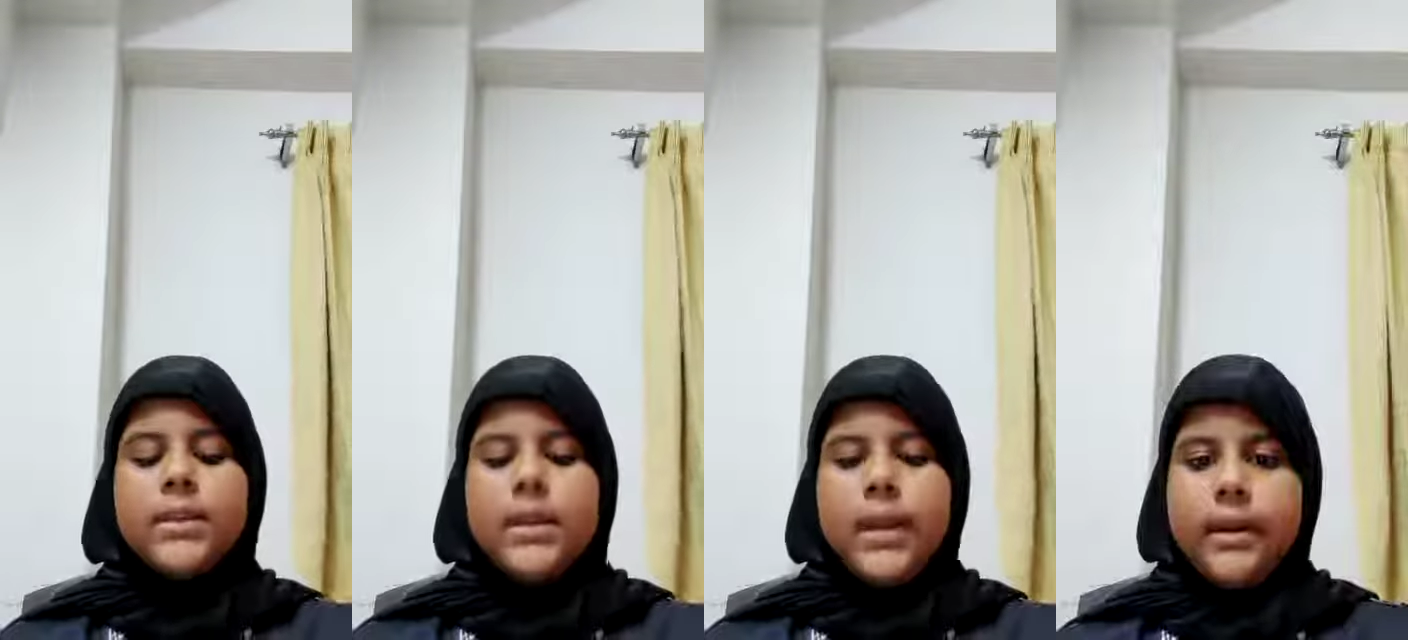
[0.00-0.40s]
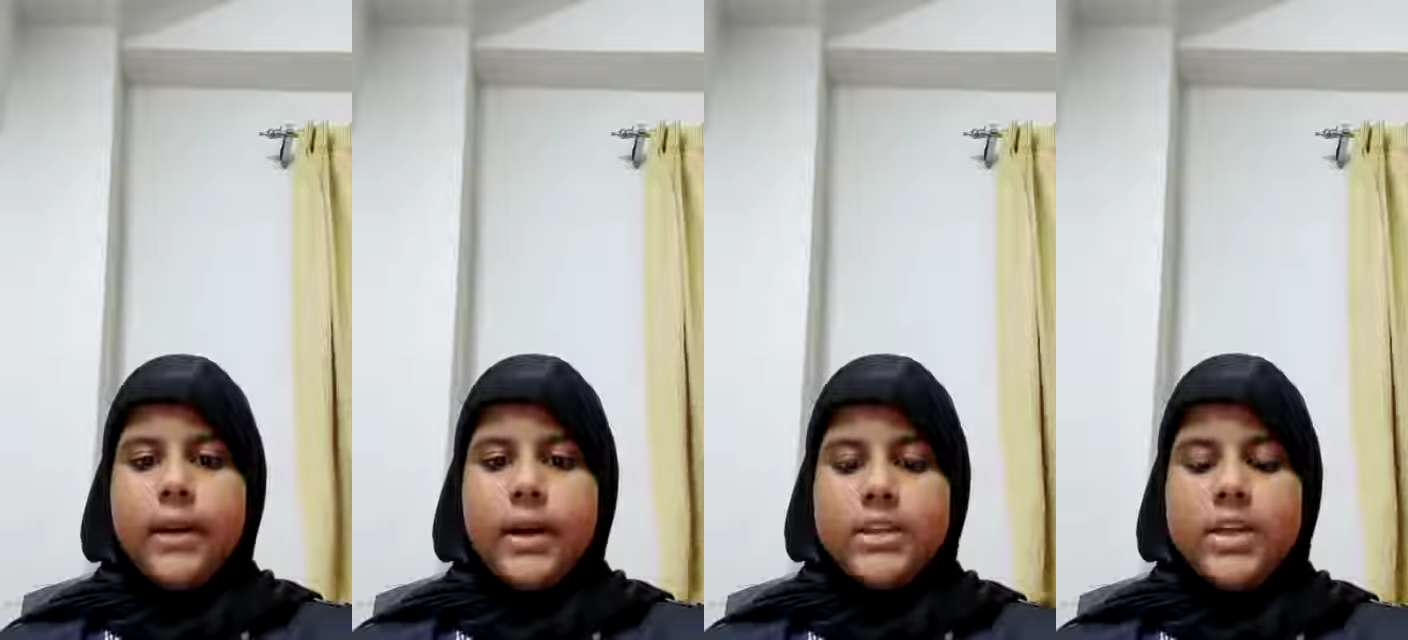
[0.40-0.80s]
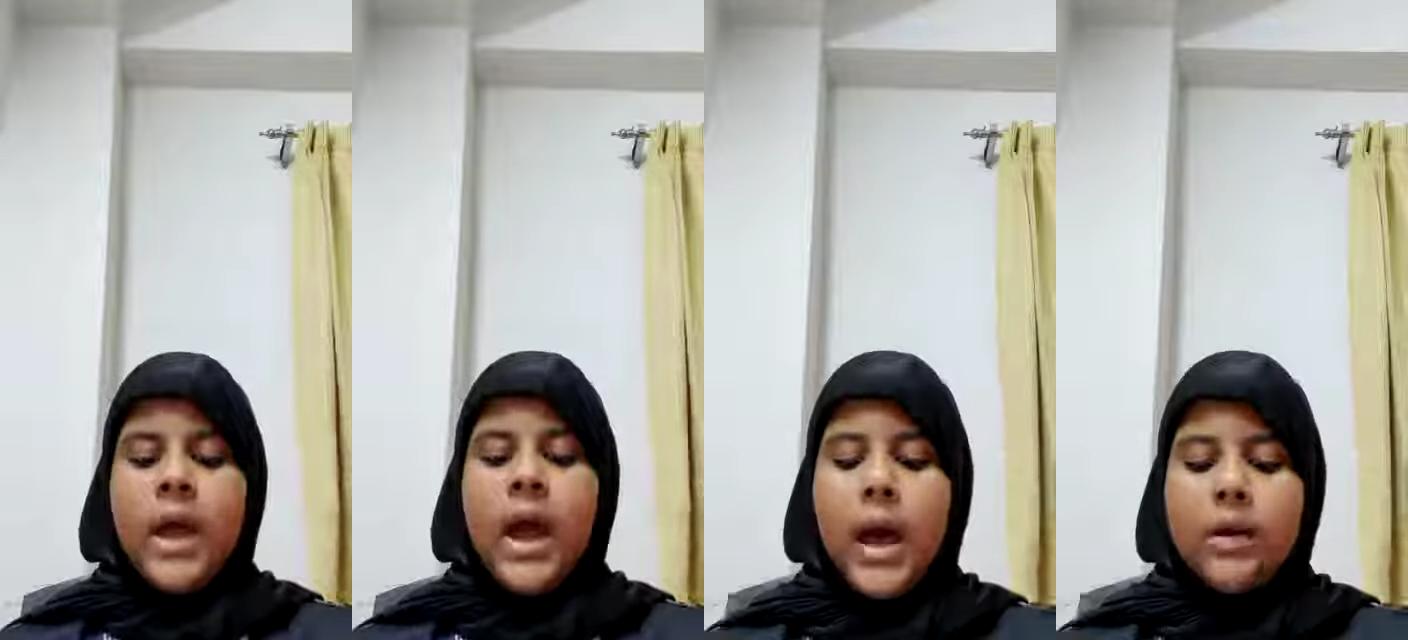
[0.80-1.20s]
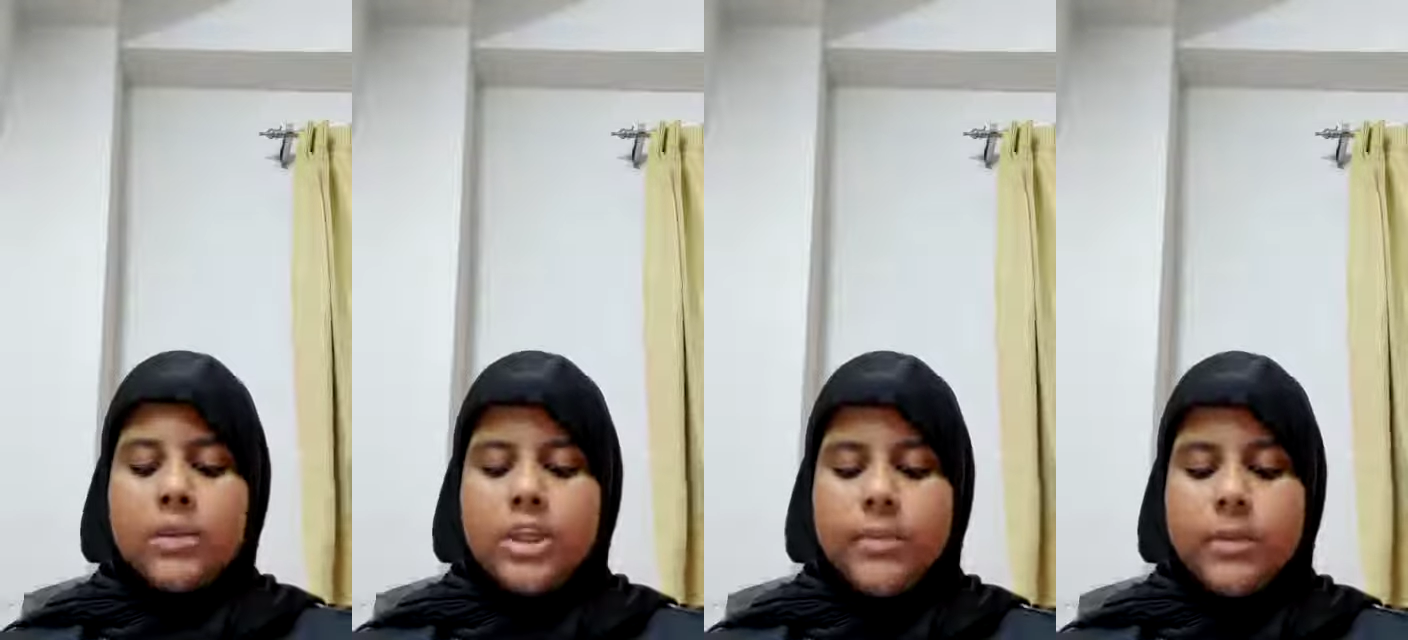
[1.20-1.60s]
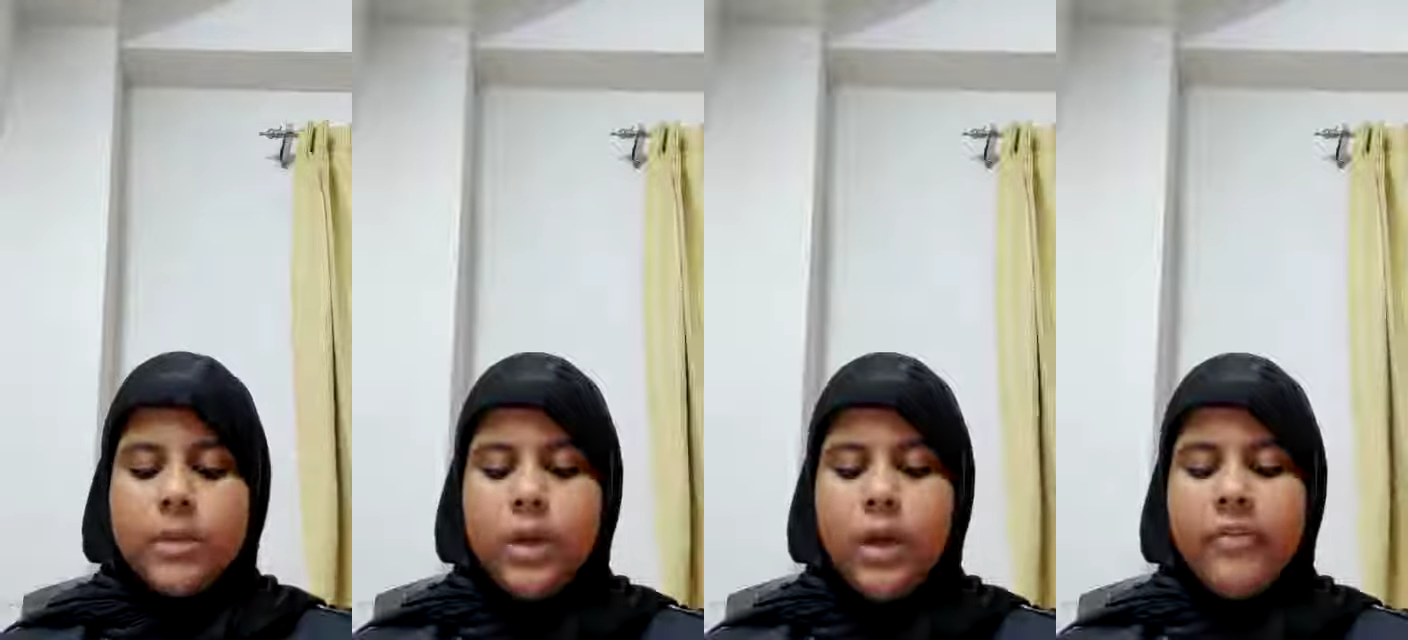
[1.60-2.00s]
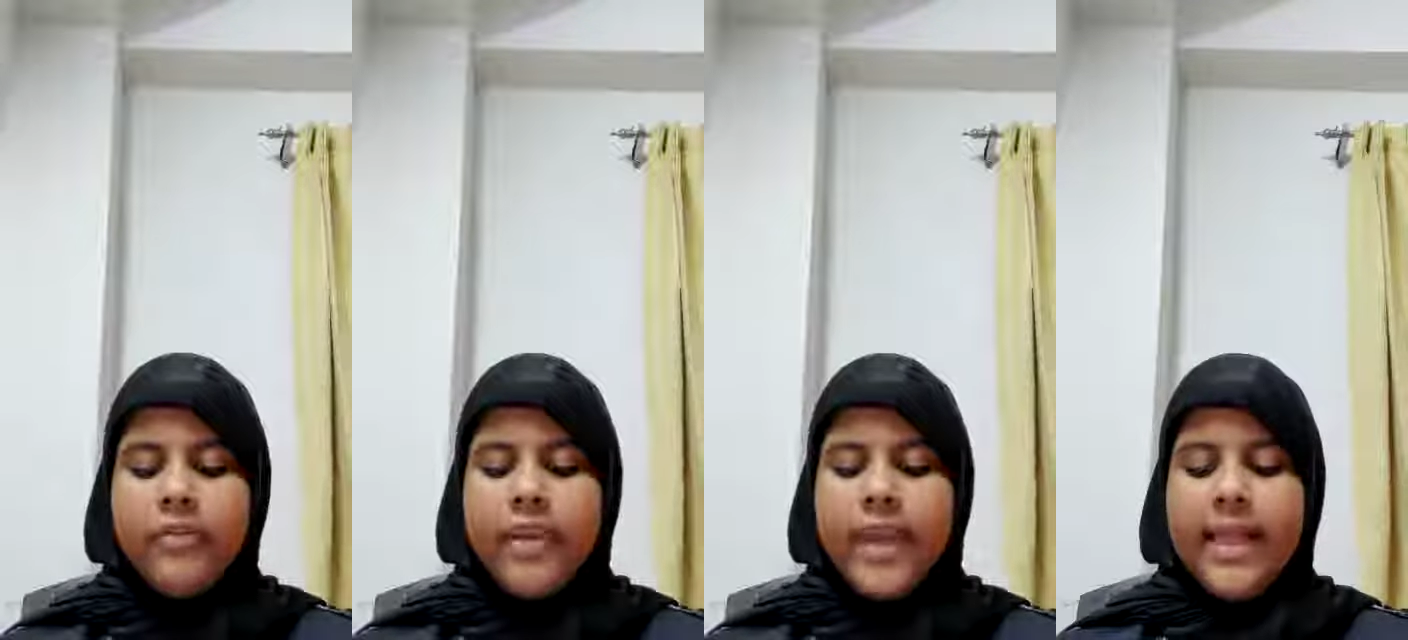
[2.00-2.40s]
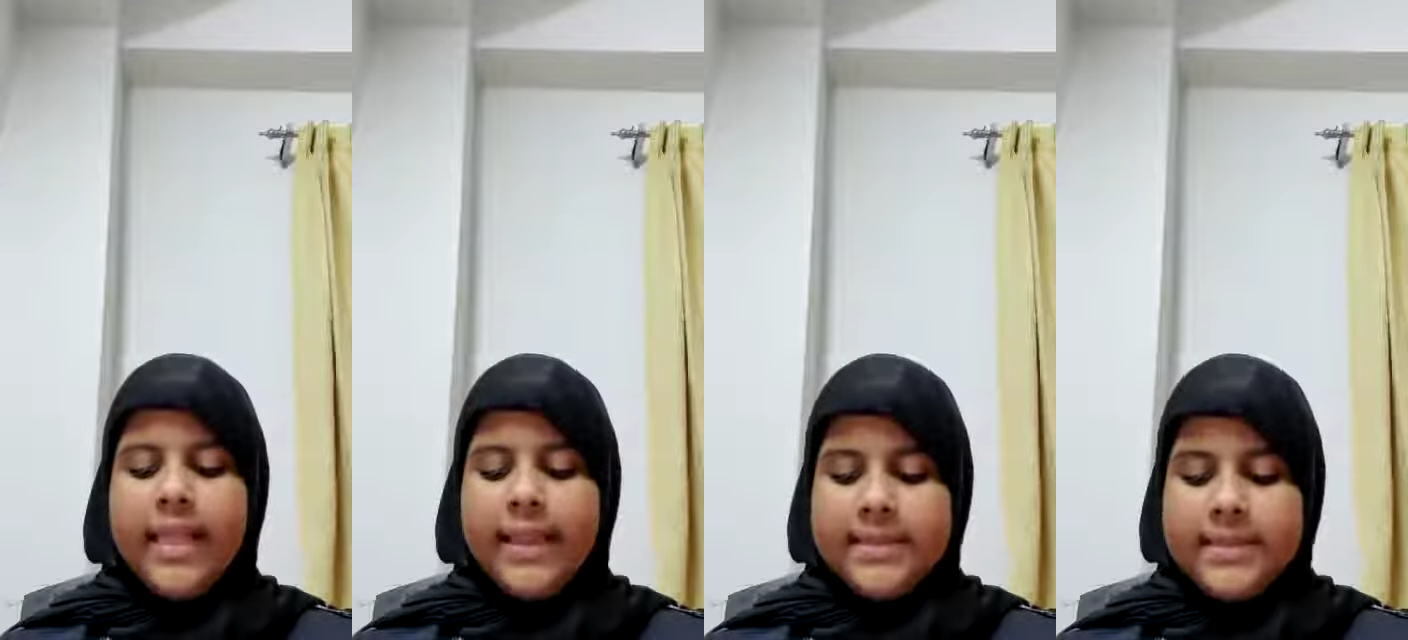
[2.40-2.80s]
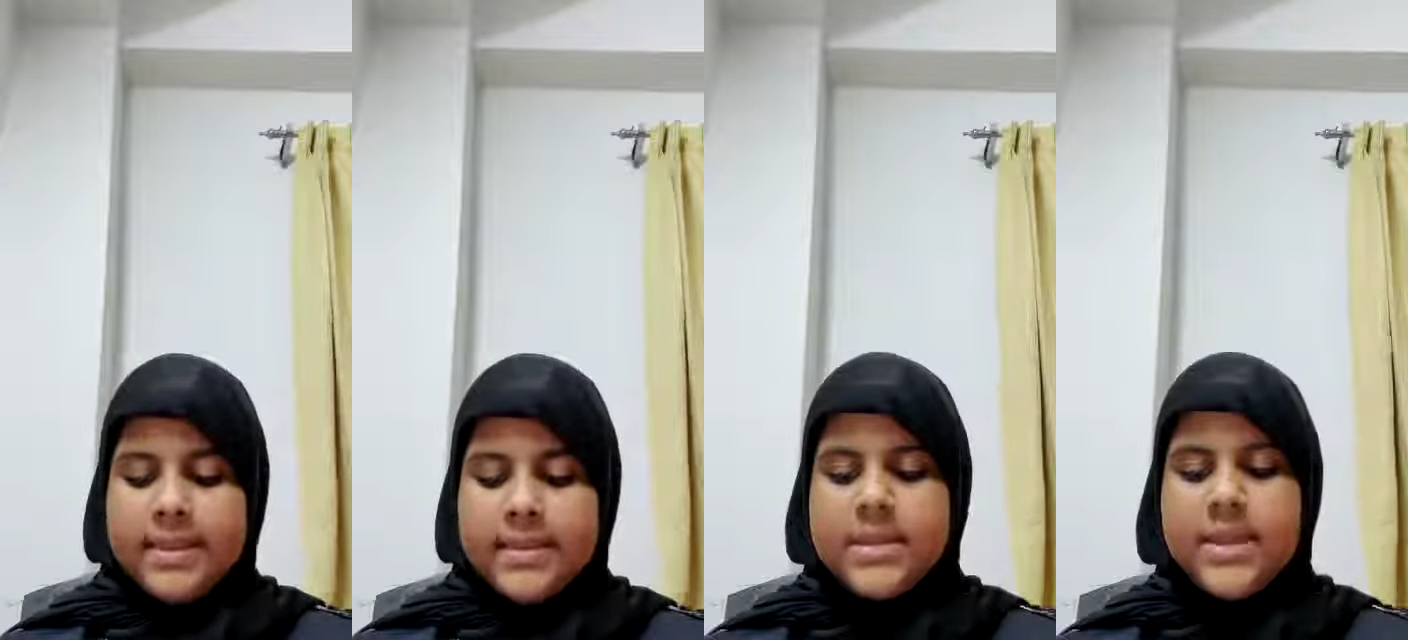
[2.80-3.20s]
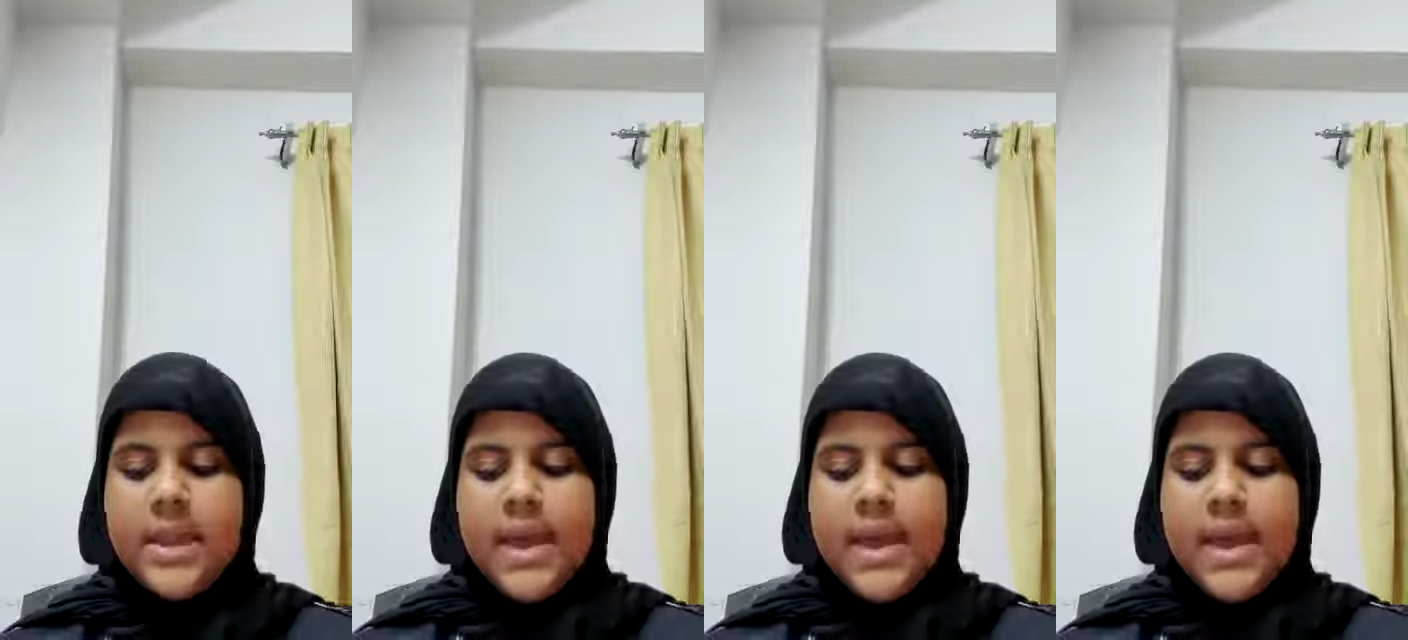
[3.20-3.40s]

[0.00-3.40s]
There are uncountable of galaxies